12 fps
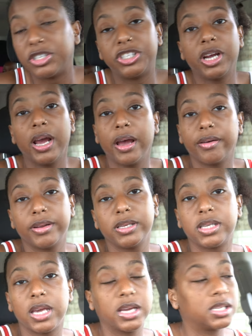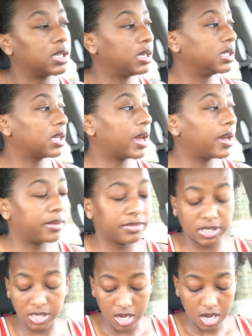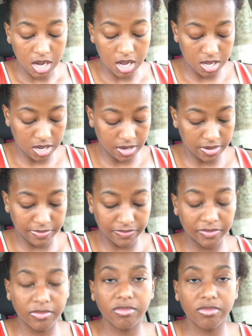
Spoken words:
Shout out these kids in these games. I